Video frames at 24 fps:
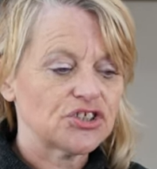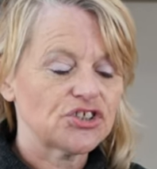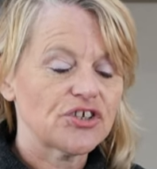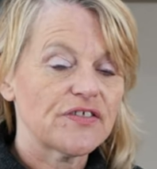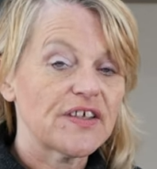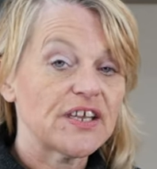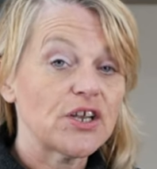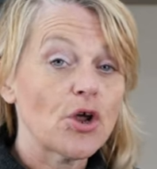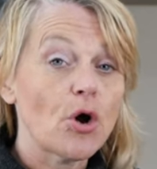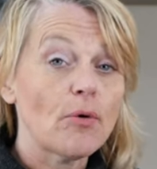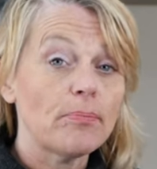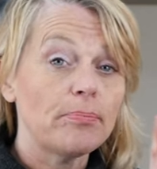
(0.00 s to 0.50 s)
so
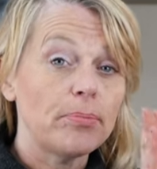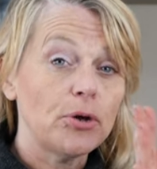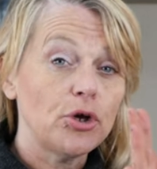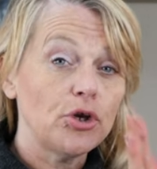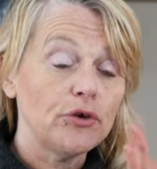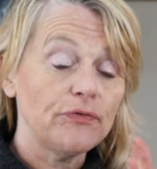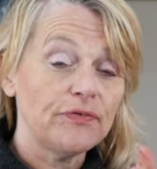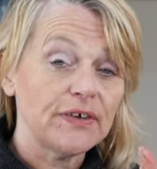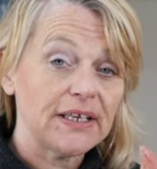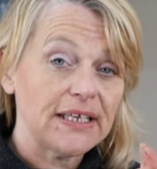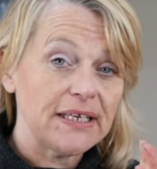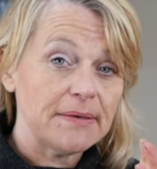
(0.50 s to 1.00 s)
they're not
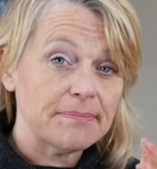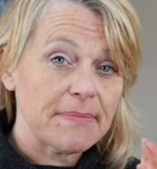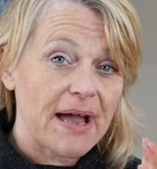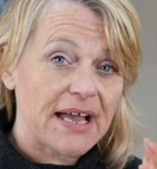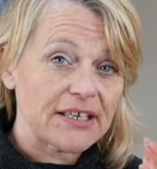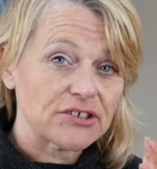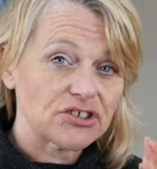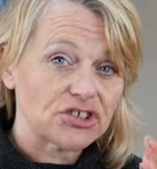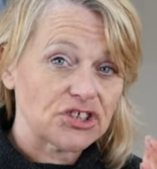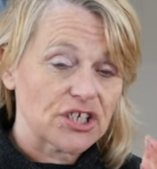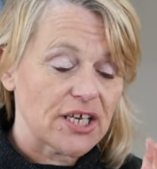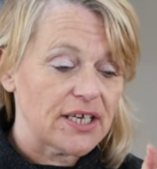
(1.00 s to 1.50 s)
perfectly
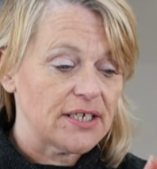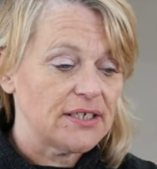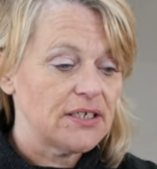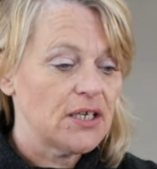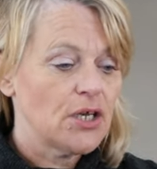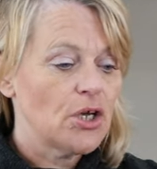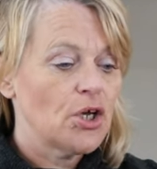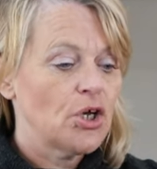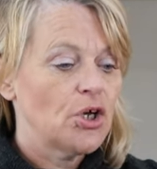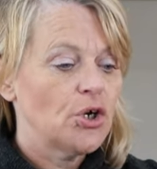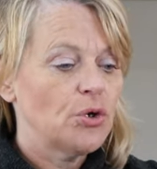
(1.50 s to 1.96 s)
matching.